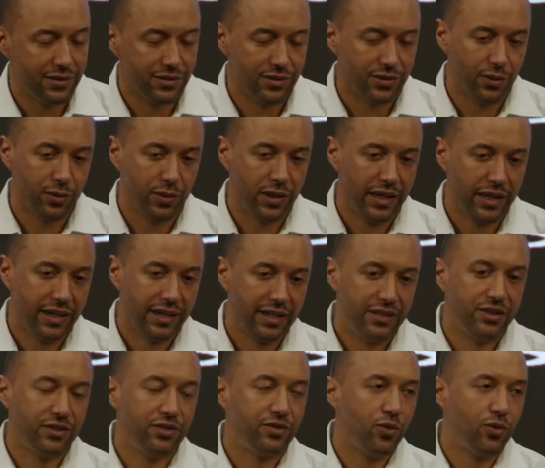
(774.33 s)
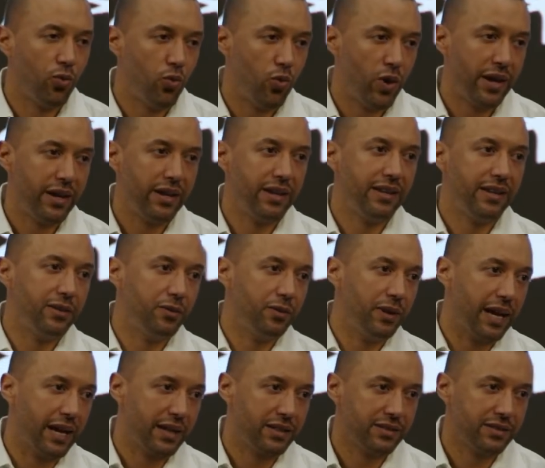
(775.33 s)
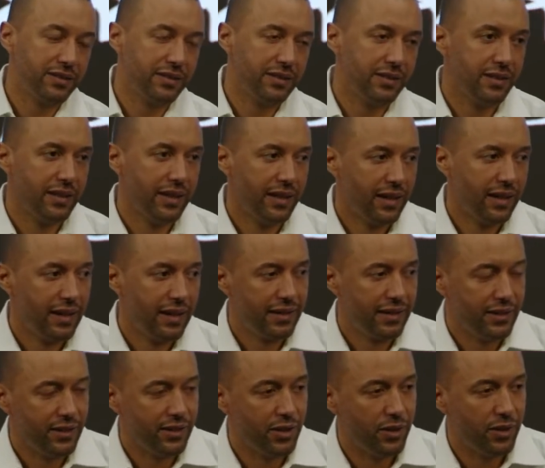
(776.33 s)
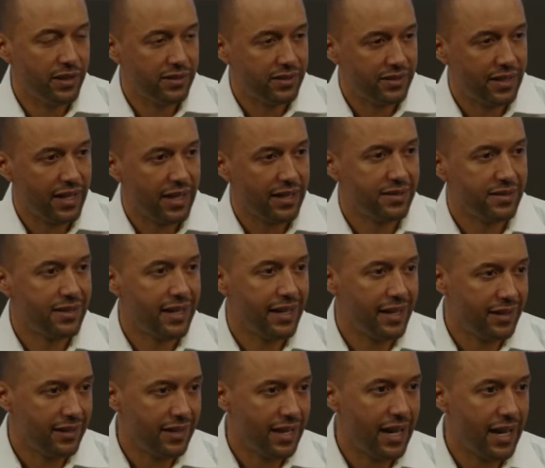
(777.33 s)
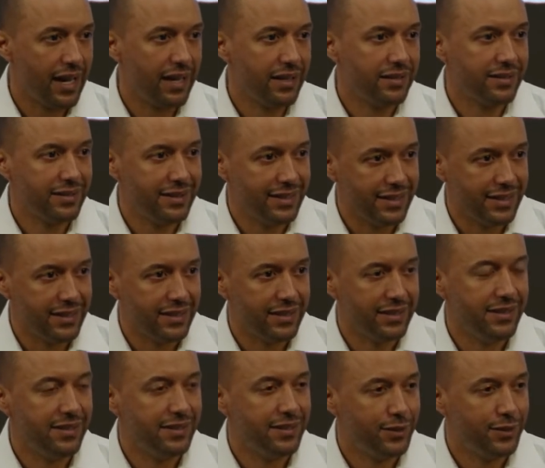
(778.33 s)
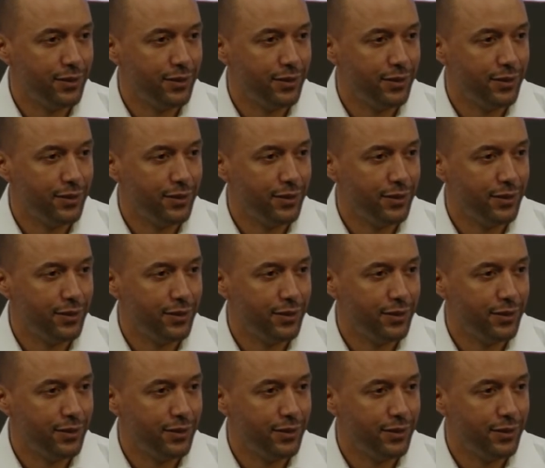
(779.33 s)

And so just the way he would actually assess, analyze, lead,